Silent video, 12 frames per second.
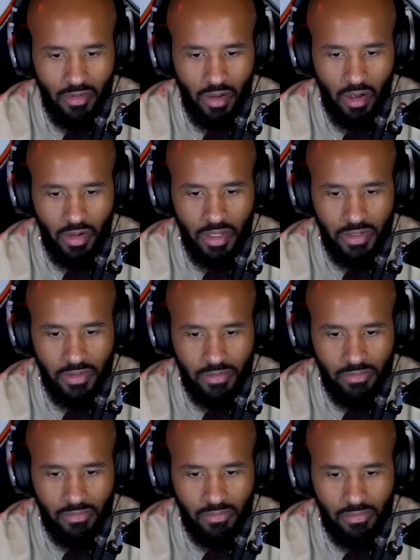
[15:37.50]
Oh, he's...
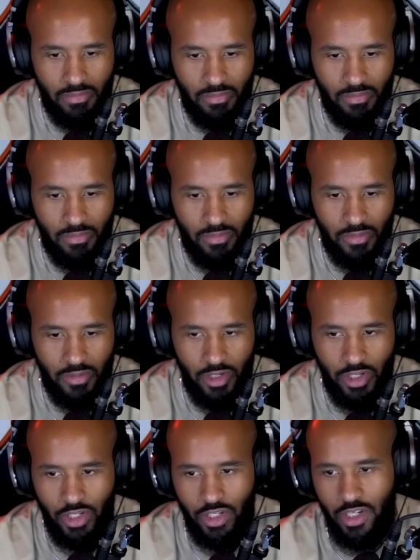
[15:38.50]

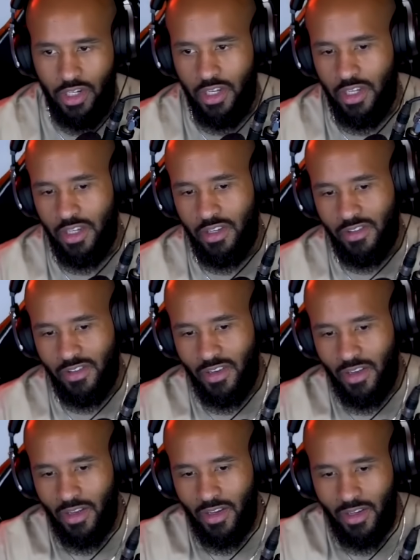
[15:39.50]
Jeez.
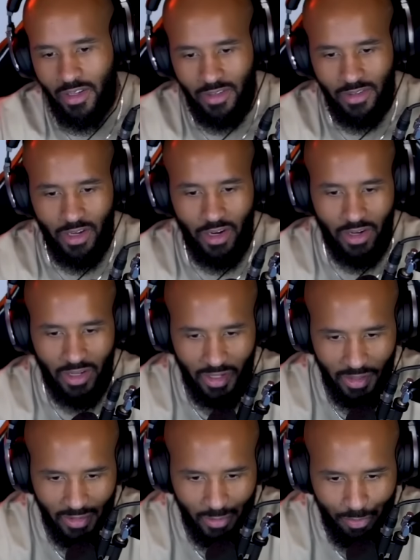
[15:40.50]
Derek
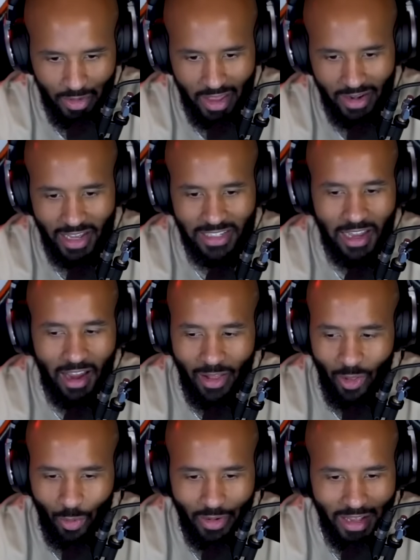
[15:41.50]
is spent. That's how I
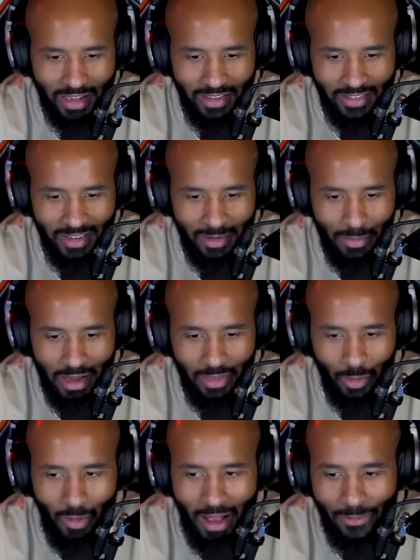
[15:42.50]
look when I get done in bed
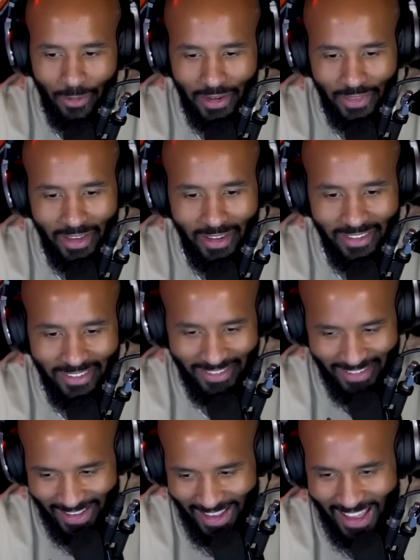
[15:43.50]
with the wife right there.
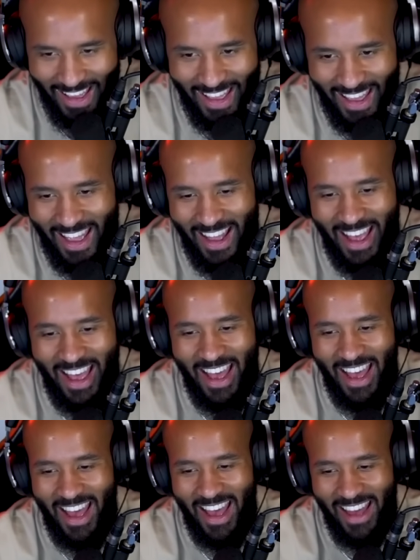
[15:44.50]

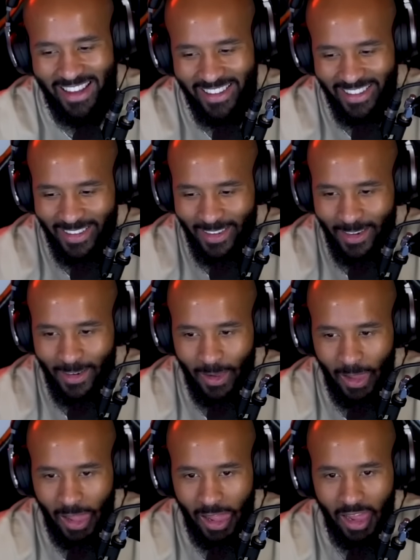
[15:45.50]
I
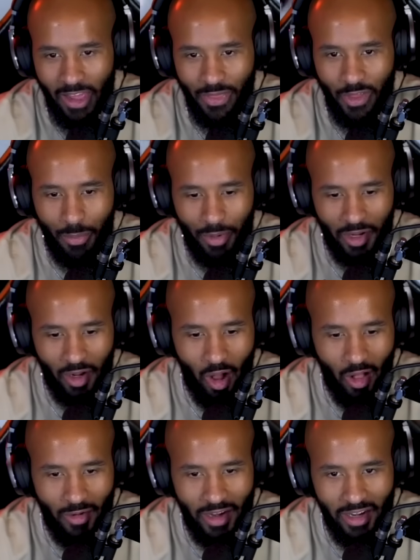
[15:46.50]
think they're going to
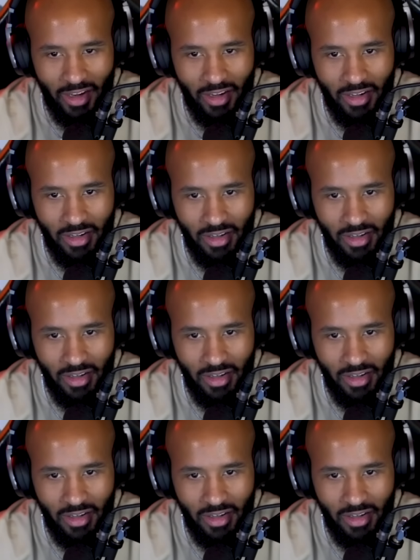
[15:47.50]
call it right here.